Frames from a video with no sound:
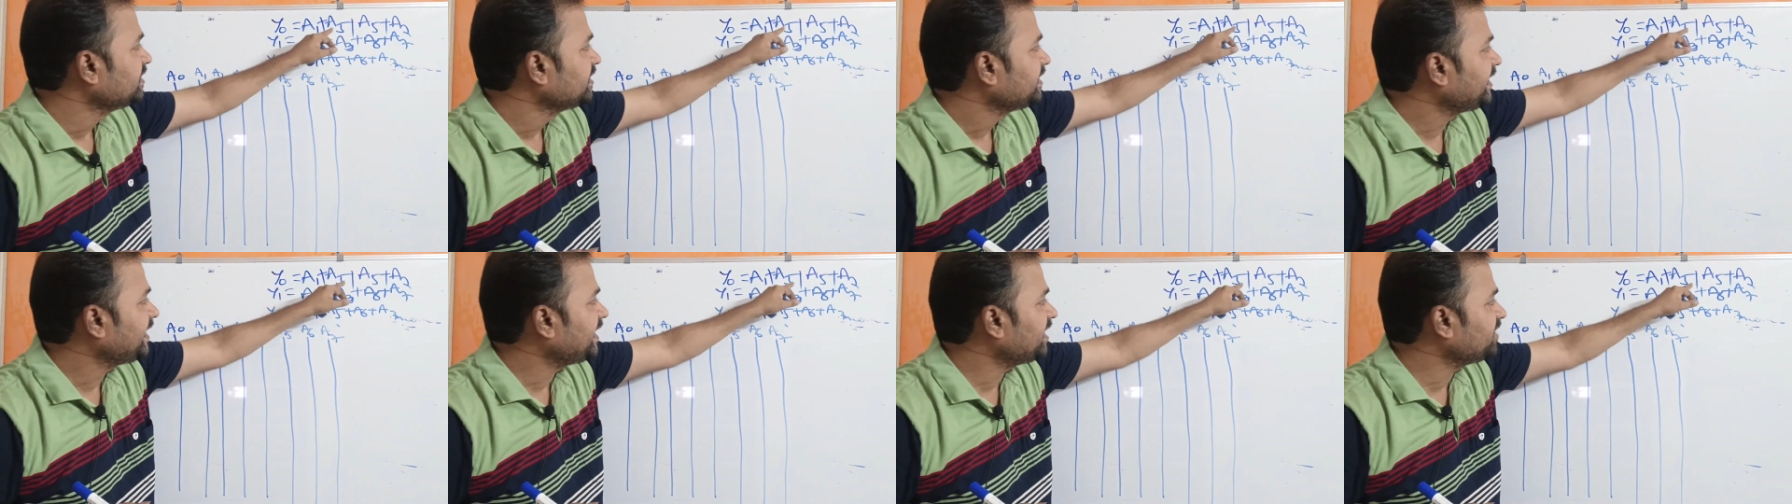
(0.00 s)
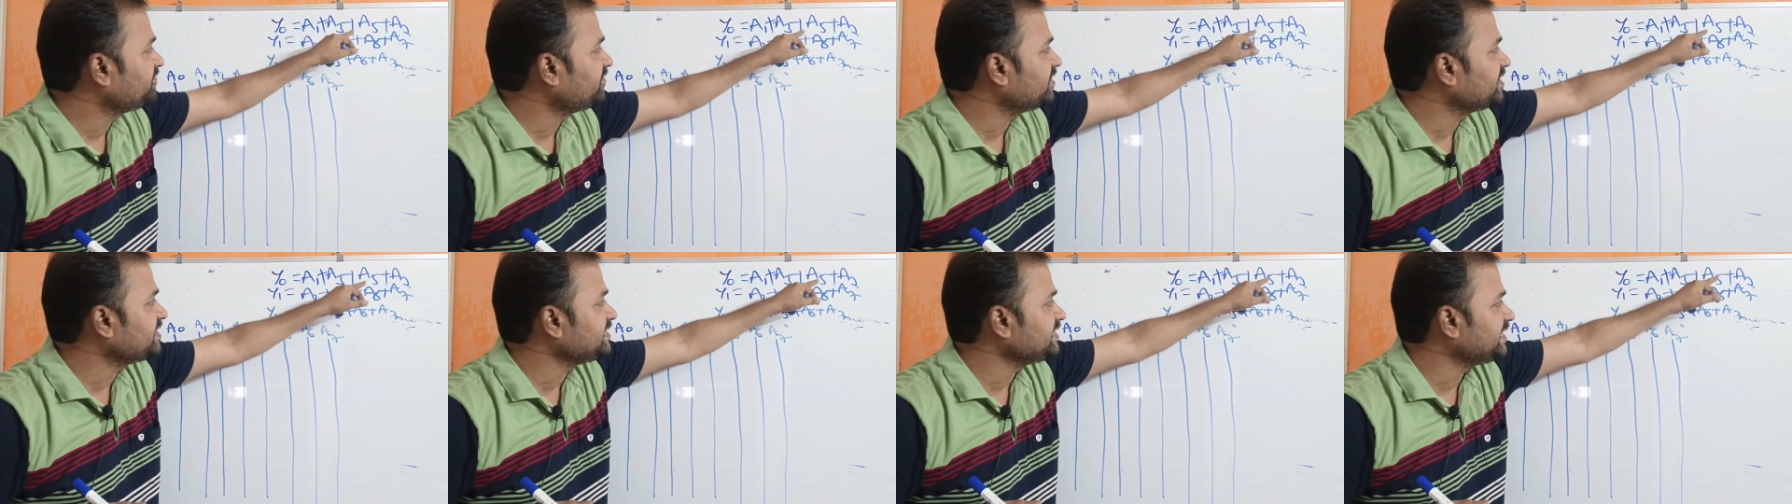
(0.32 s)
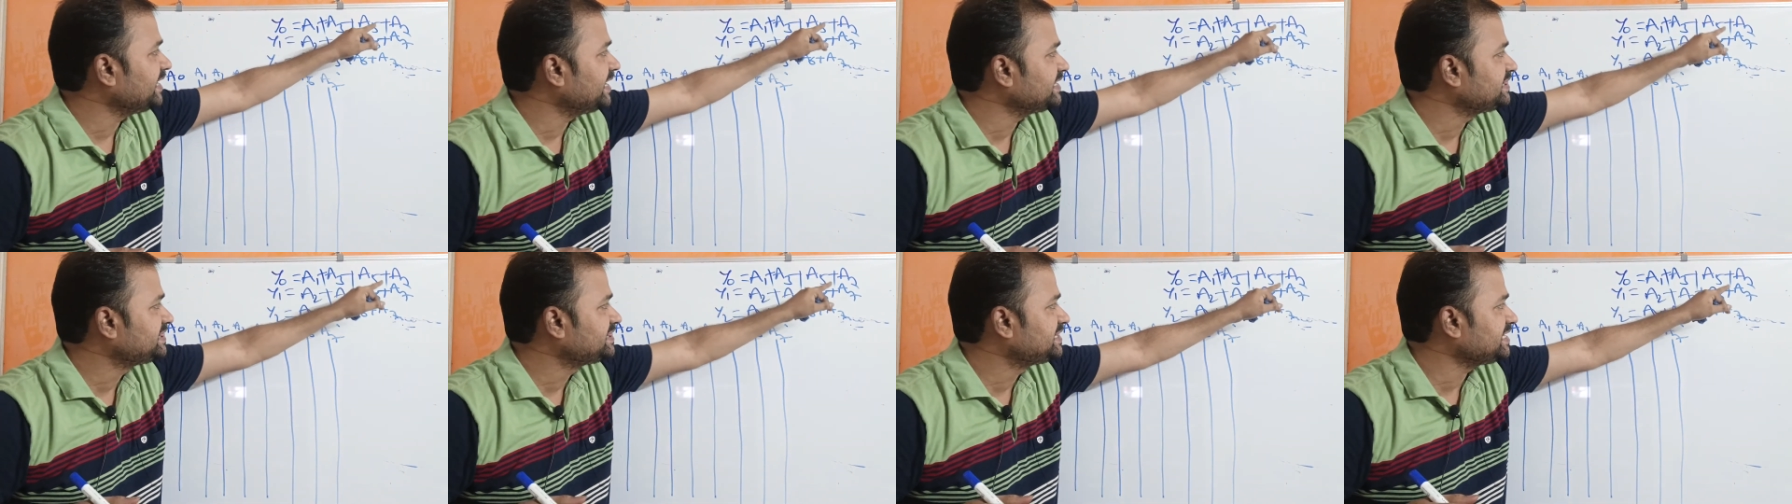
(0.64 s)
A1,
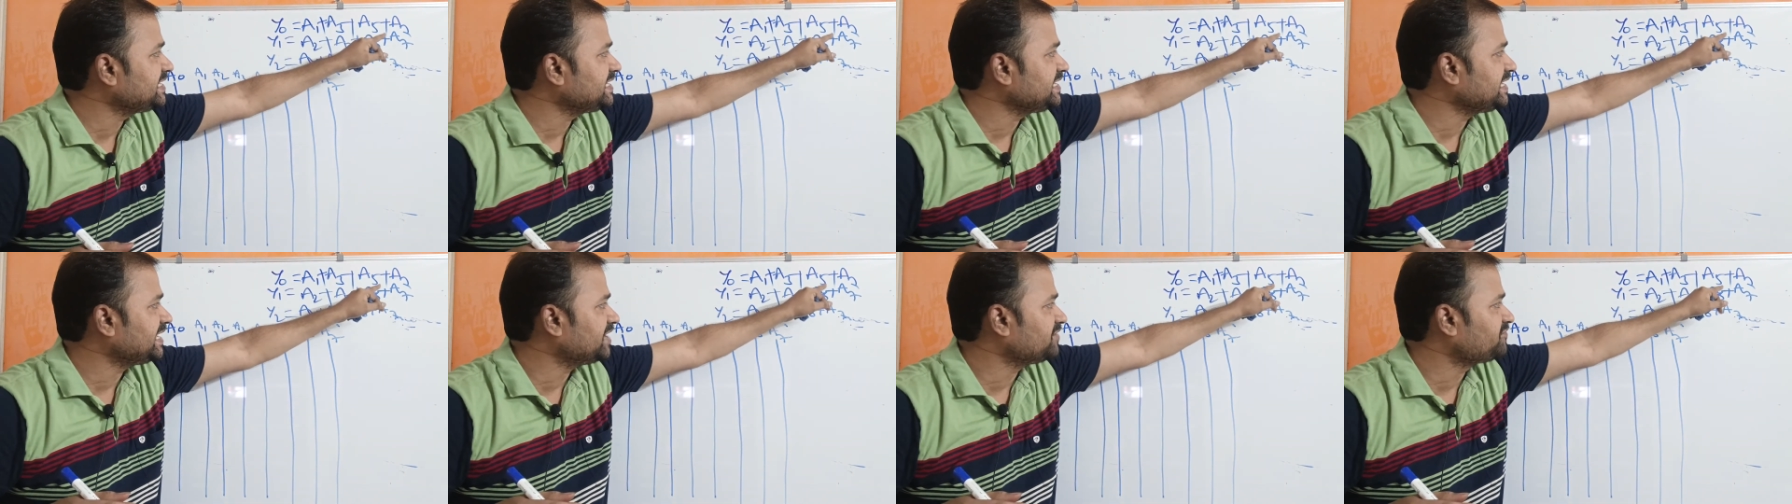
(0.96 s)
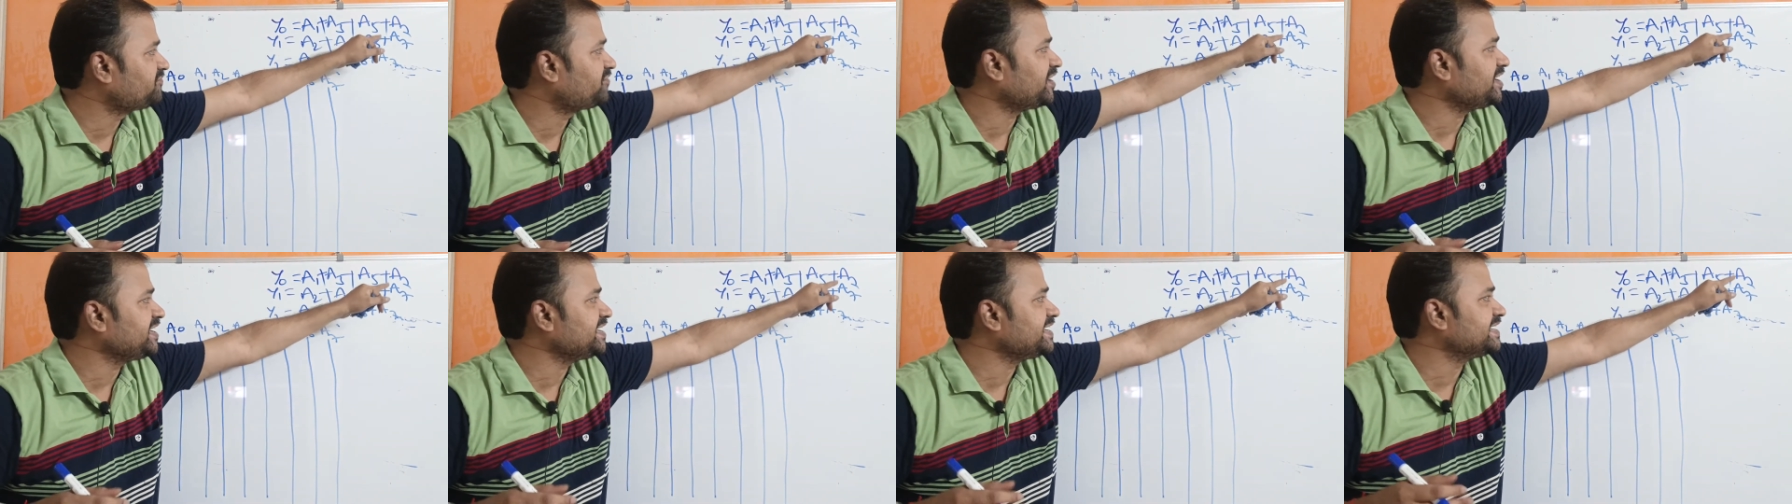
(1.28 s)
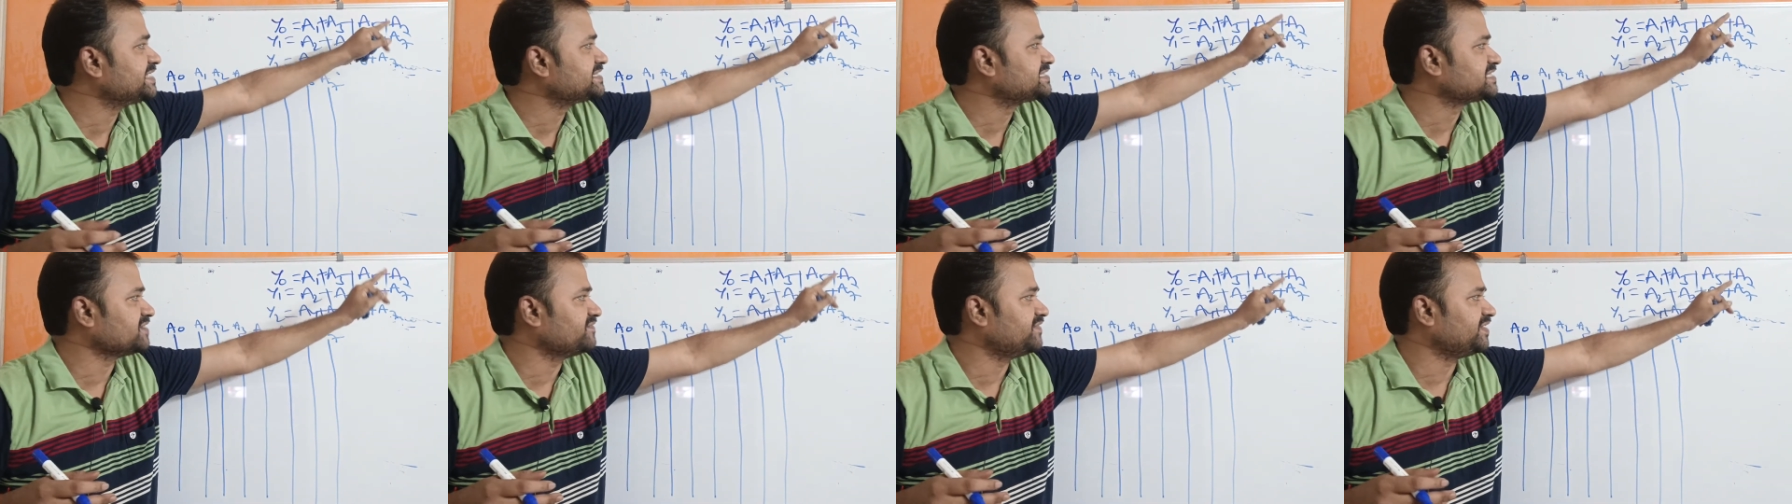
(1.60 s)
A3, A5,
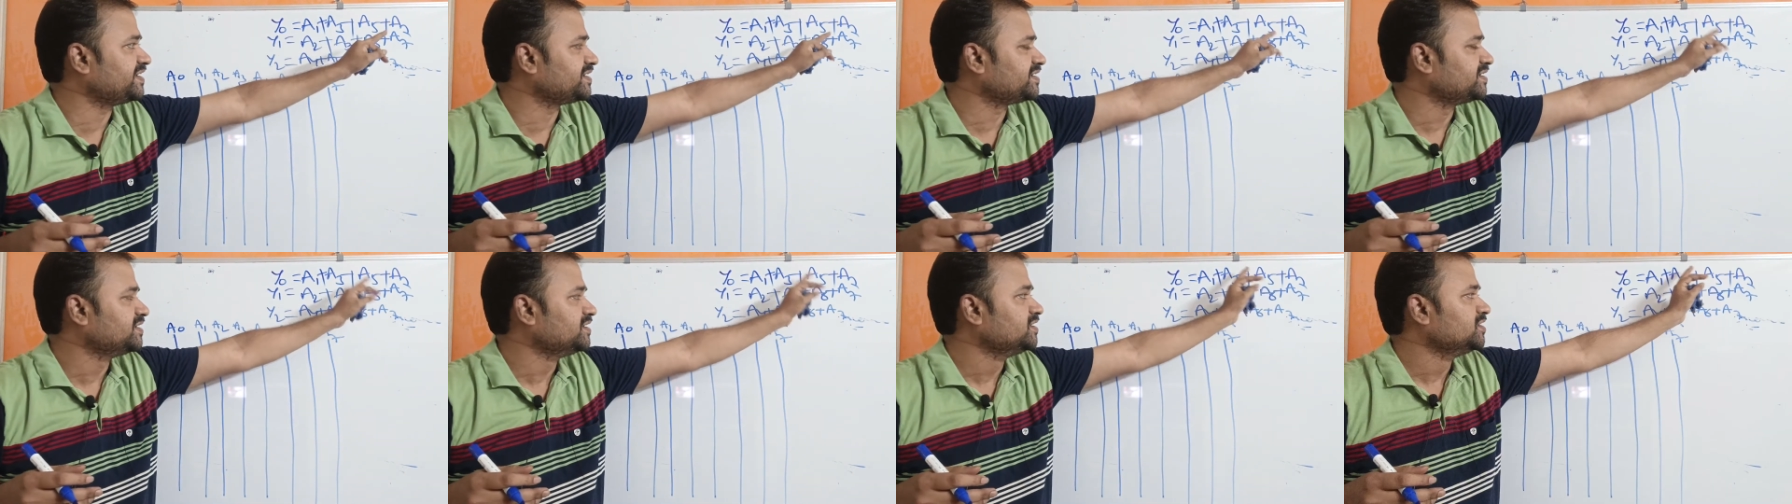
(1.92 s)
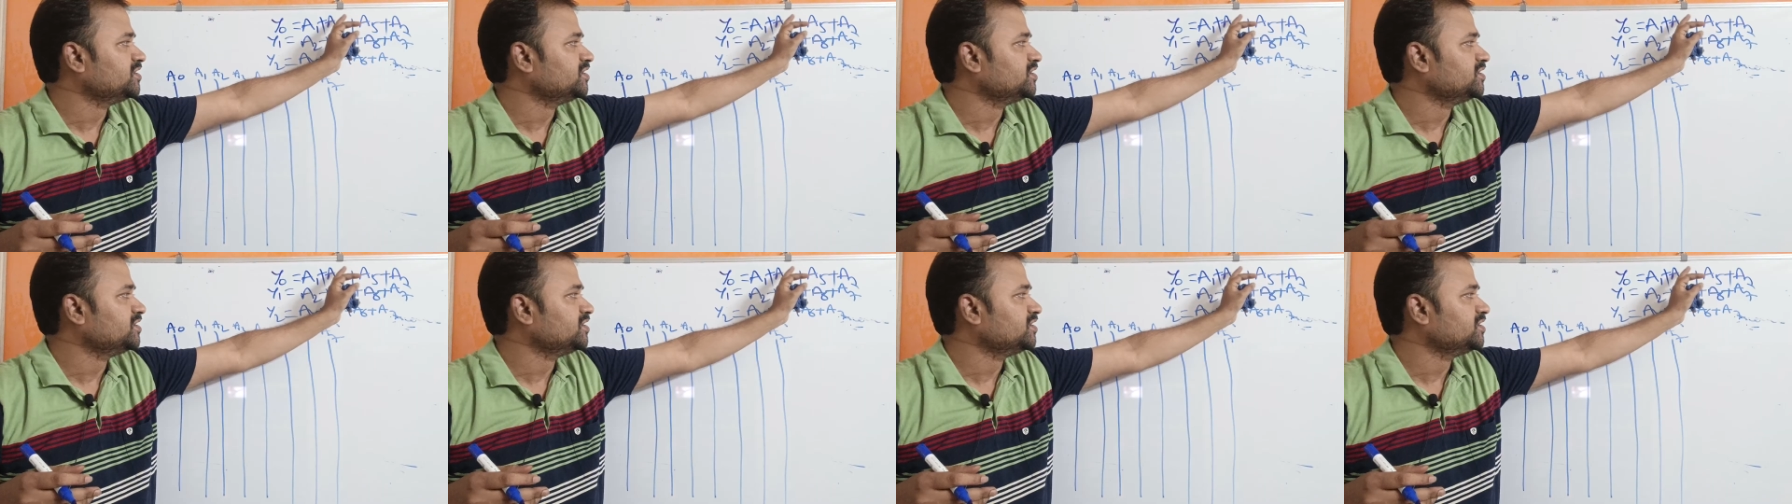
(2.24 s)
A7.